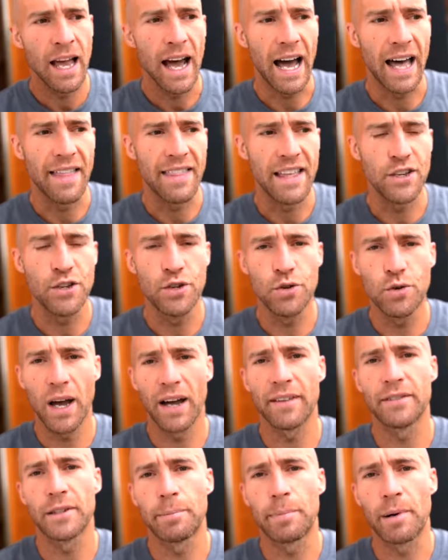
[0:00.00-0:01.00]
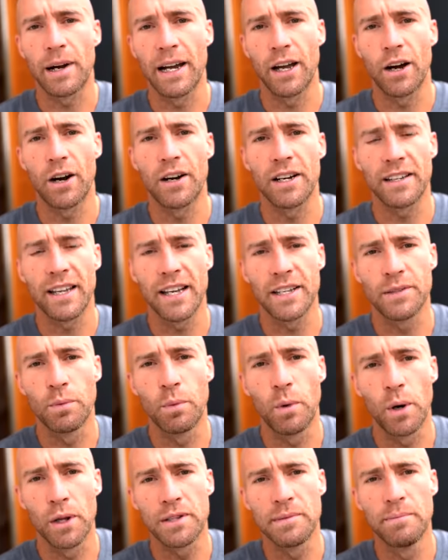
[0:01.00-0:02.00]
And then you have to prioritize
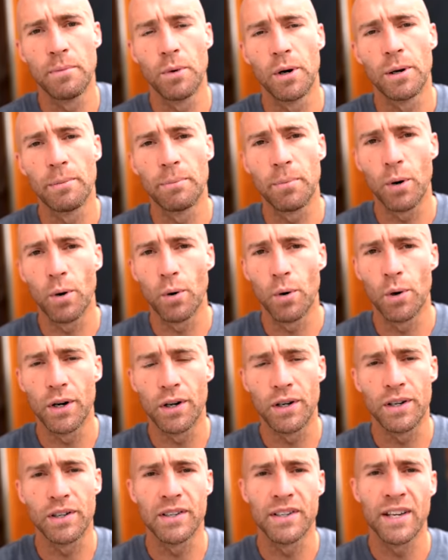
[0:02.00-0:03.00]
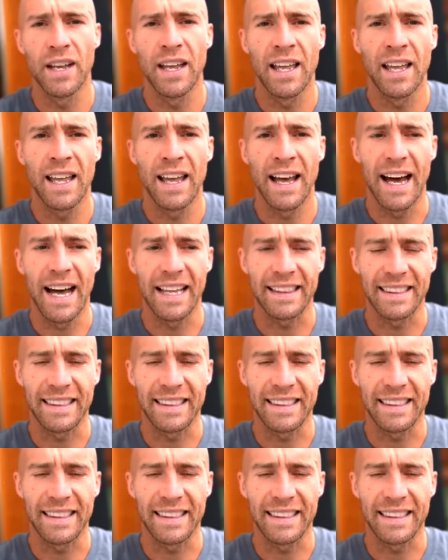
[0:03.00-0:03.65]
what's more important at